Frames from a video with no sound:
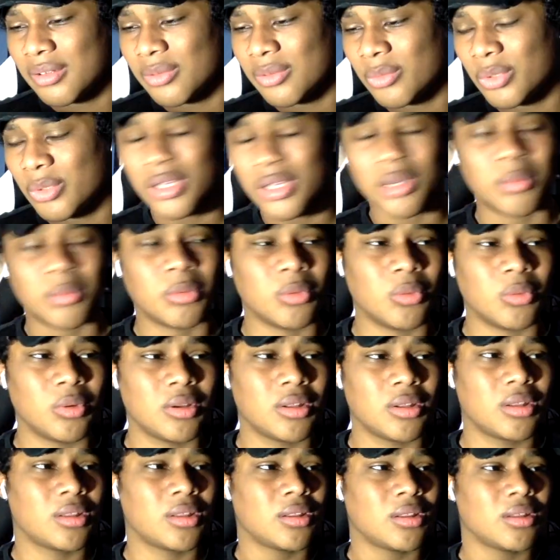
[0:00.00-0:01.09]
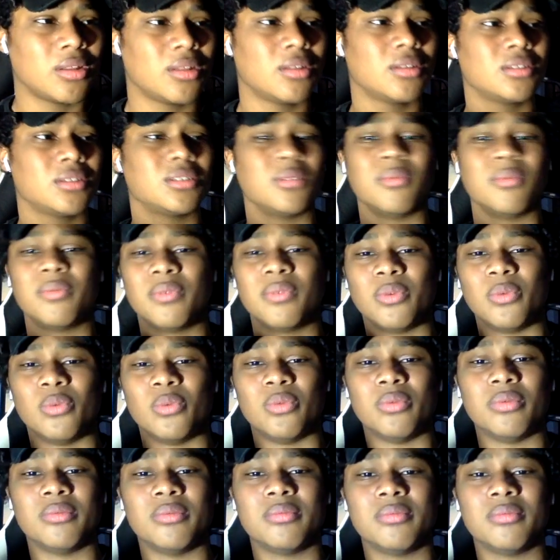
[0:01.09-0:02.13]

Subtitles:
We coming with some food.